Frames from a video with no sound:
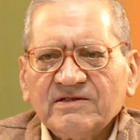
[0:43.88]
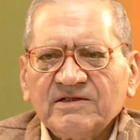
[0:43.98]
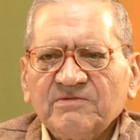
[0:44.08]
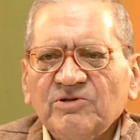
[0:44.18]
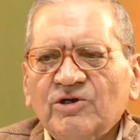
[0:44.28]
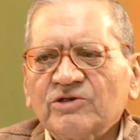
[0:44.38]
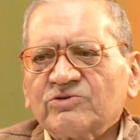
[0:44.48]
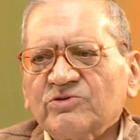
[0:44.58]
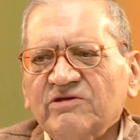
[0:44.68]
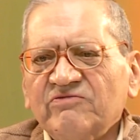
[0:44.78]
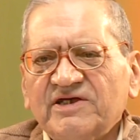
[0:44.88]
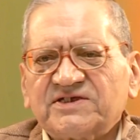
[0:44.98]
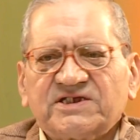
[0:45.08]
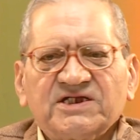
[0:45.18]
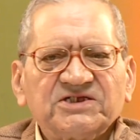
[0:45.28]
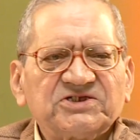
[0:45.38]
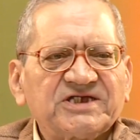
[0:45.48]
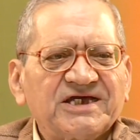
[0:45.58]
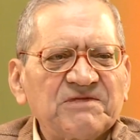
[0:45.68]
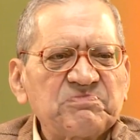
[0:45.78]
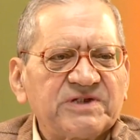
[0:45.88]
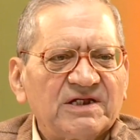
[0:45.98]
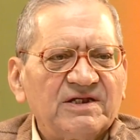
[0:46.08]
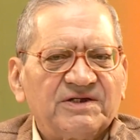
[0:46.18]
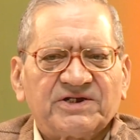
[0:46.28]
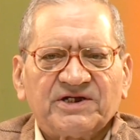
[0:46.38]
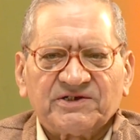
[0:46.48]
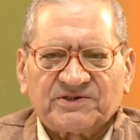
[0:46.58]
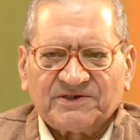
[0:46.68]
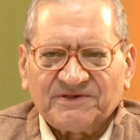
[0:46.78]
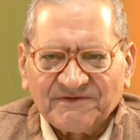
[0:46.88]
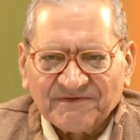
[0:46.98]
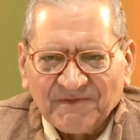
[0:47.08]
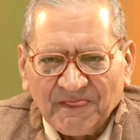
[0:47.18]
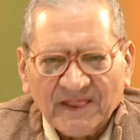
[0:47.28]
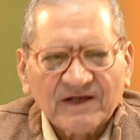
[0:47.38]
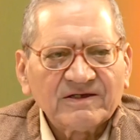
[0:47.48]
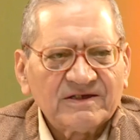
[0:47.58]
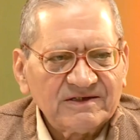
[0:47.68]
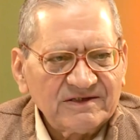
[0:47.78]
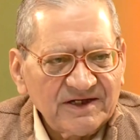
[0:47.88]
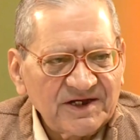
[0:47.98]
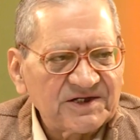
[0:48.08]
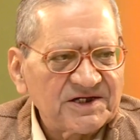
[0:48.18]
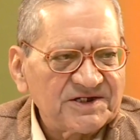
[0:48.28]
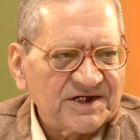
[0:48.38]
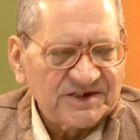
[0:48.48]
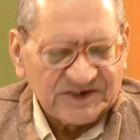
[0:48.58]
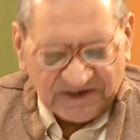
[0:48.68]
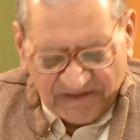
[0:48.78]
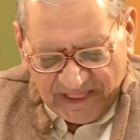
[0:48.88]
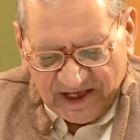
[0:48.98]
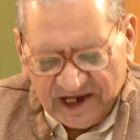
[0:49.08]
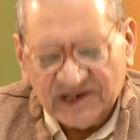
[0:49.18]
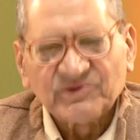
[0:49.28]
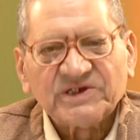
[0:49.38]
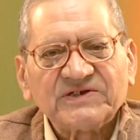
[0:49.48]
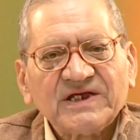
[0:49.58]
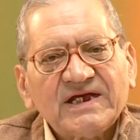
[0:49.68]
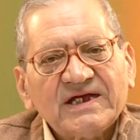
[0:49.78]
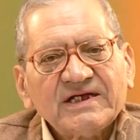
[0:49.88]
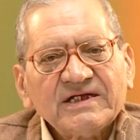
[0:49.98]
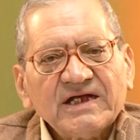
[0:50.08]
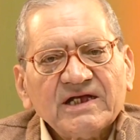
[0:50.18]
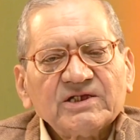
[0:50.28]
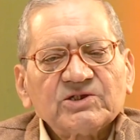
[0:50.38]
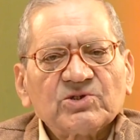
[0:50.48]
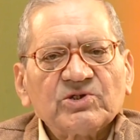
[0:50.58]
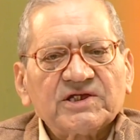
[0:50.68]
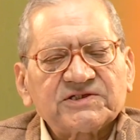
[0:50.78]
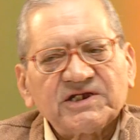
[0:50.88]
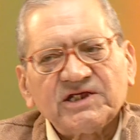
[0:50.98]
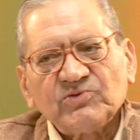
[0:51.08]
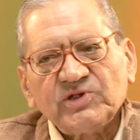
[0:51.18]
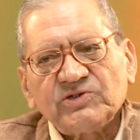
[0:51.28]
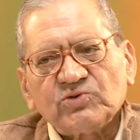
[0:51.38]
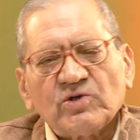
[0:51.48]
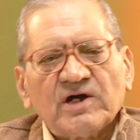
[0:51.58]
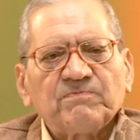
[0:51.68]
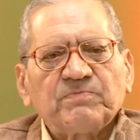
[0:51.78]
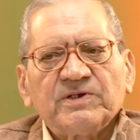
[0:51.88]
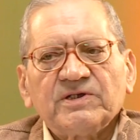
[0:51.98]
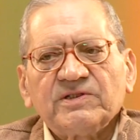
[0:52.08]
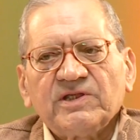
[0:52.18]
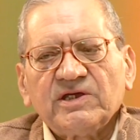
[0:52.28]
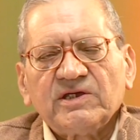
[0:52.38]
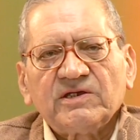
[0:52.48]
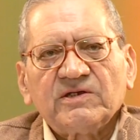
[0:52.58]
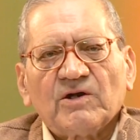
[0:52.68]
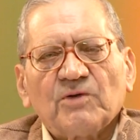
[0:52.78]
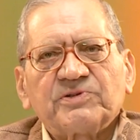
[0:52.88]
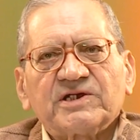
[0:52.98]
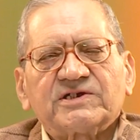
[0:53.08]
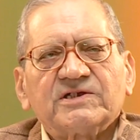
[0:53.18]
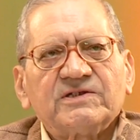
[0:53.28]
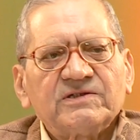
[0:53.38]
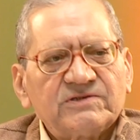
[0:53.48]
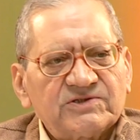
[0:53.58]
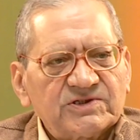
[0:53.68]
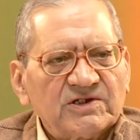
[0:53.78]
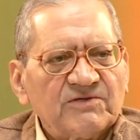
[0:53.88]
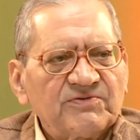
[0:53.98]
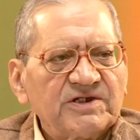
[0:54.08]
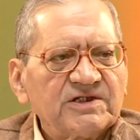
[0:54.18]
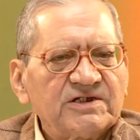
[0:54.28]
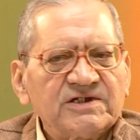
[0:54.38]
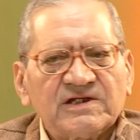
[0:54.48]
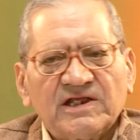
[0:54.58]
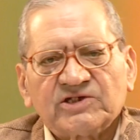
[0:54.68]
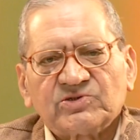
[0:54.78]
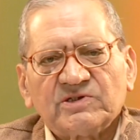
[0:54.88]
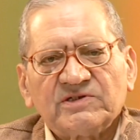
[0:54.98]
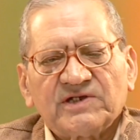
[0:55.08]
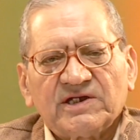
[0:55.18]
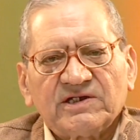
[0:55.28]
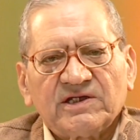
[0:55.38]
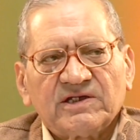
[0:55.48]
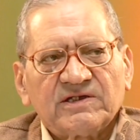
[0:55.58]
They belong to the Western scriptal tradition, written tradition. Anyways, so yesterday we took up the obsessions of Indian intellectuals, and